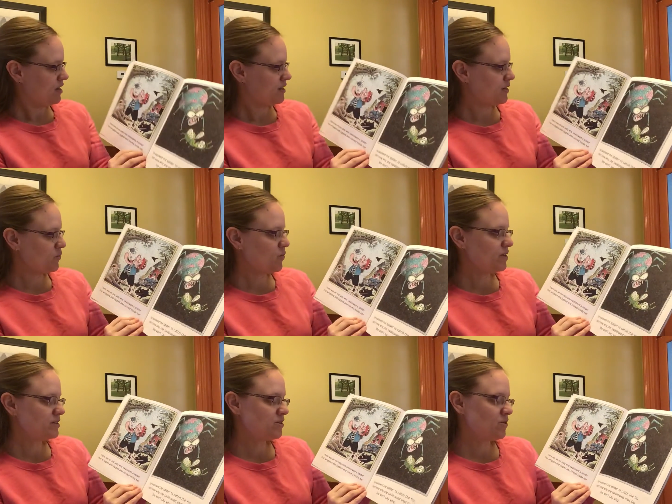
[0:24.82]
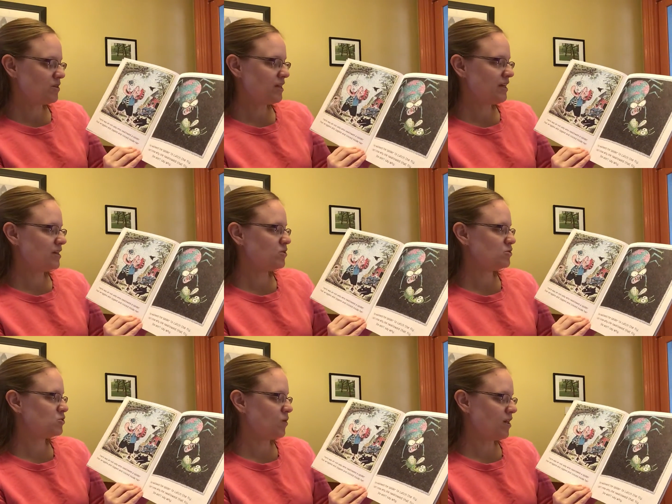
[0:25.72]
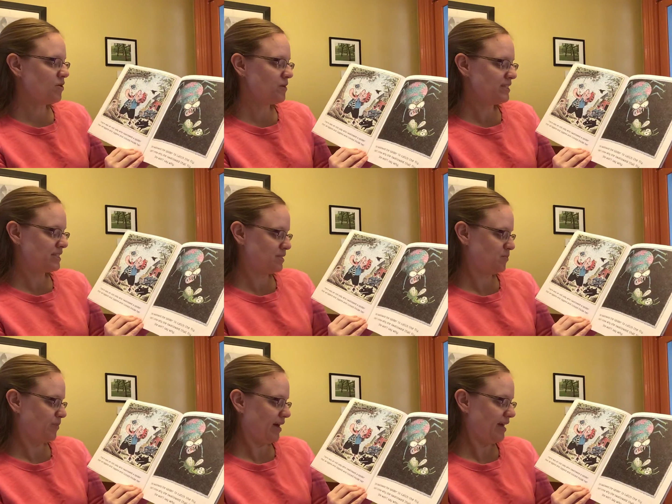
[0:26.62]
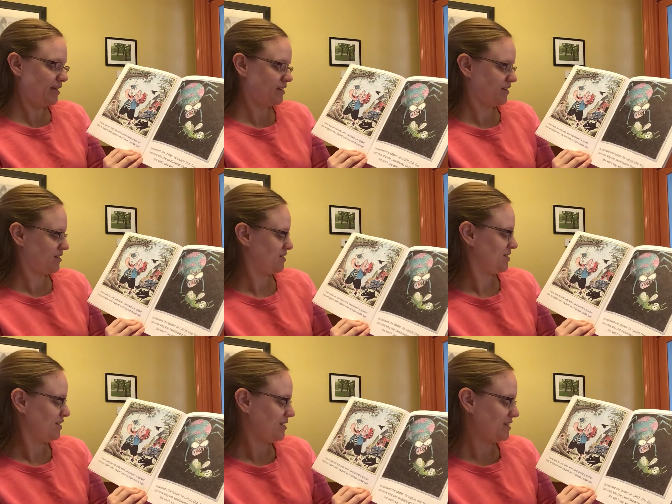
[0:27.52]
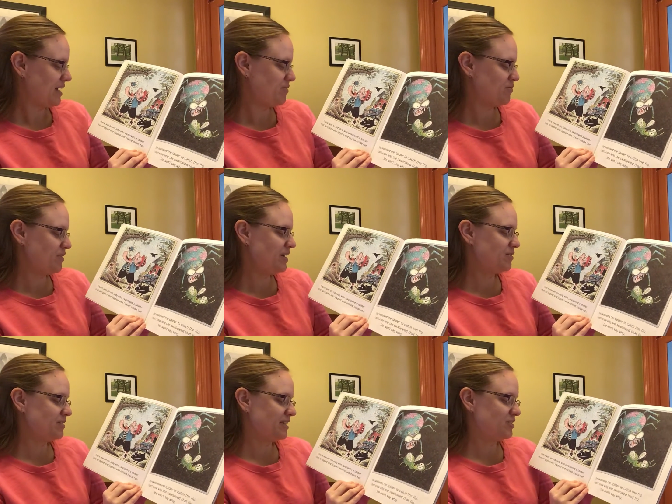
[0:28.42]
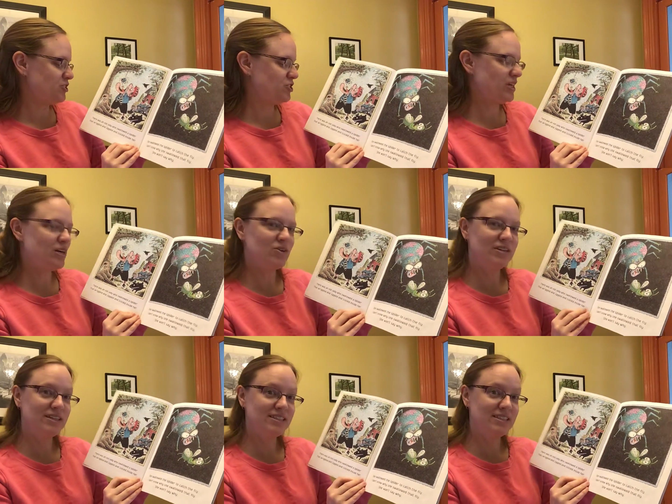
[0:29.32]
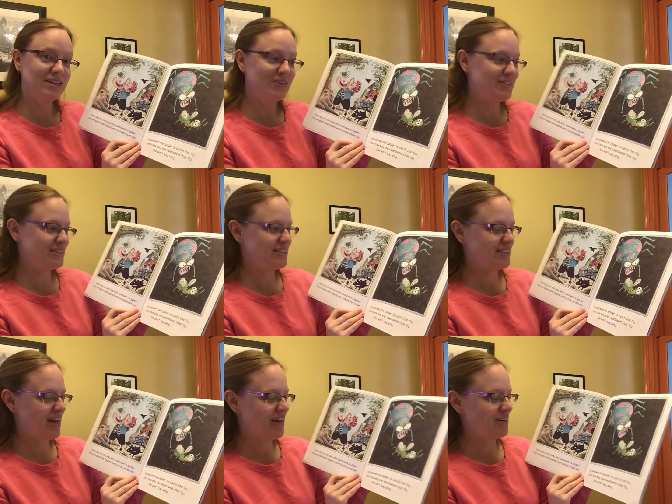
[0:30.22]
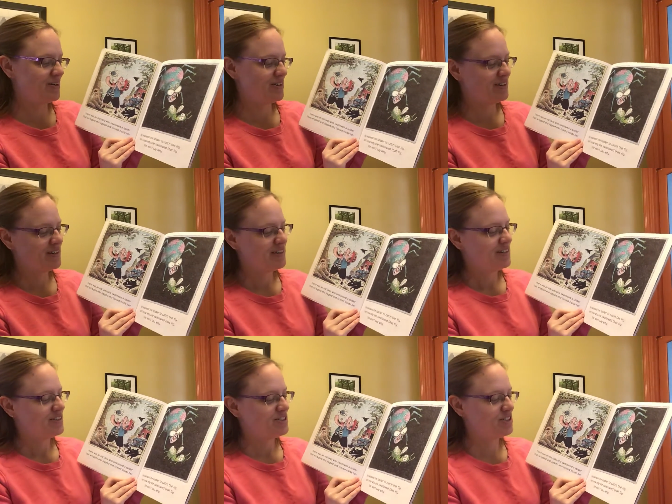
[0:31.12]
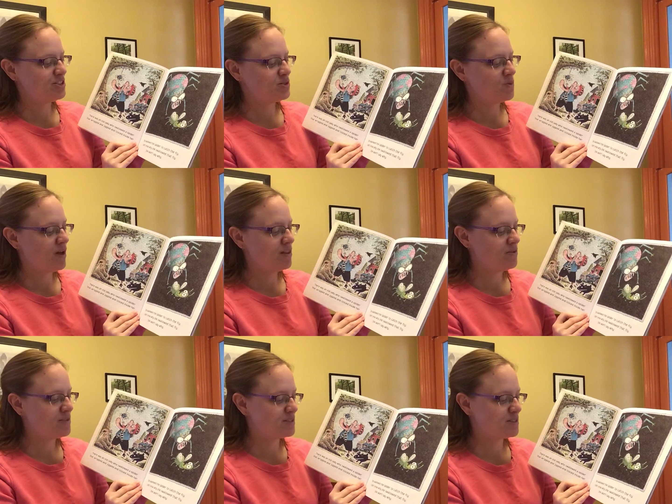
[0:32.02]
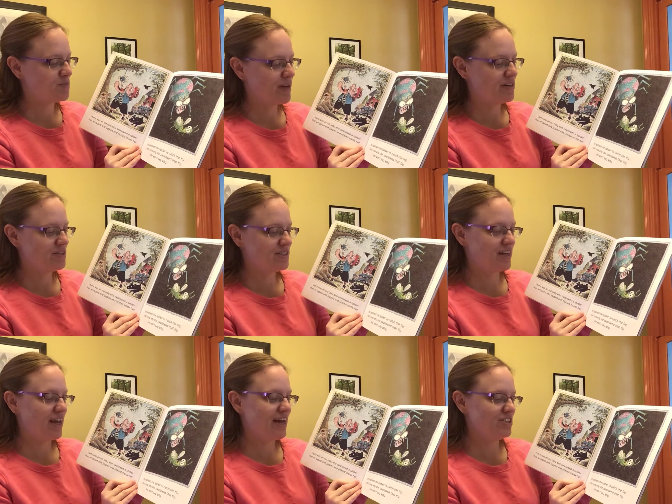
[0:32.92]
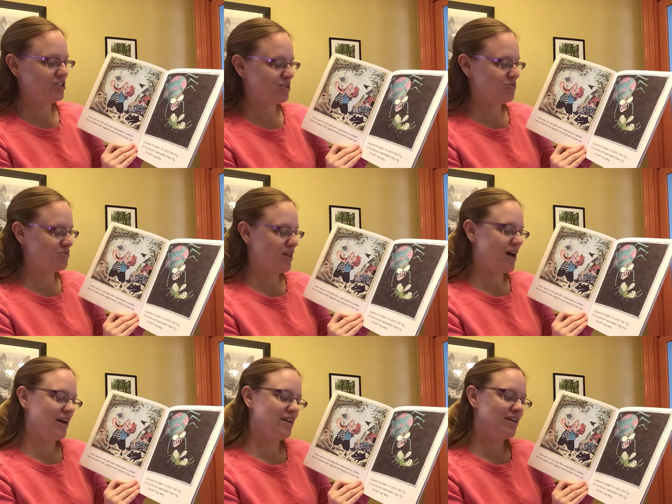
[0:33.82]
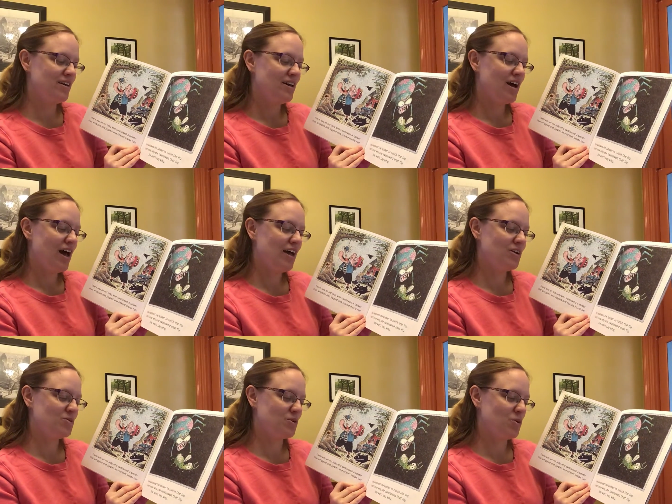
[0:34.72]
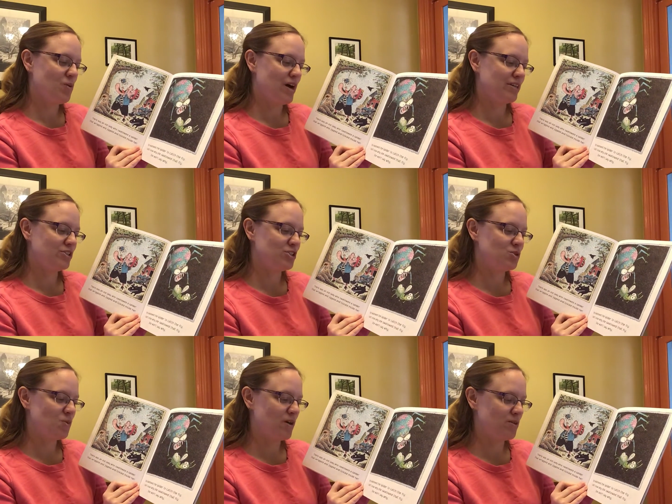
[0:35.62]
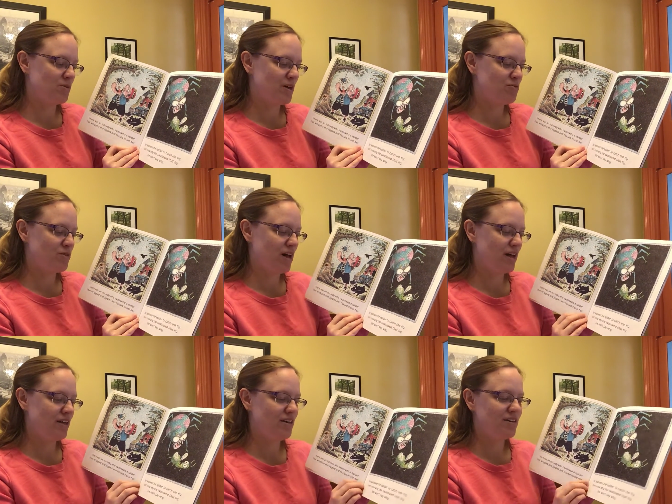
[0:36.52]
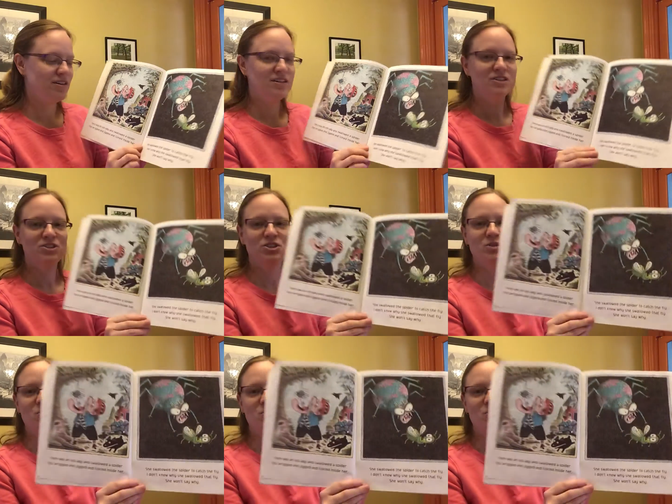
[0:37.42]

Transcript: There was an old lady who swallowed a spider that wriggled and jiggled and tickled inside her. She swallowed the spider to catch the fly. I don't know why she swallowed that fly. She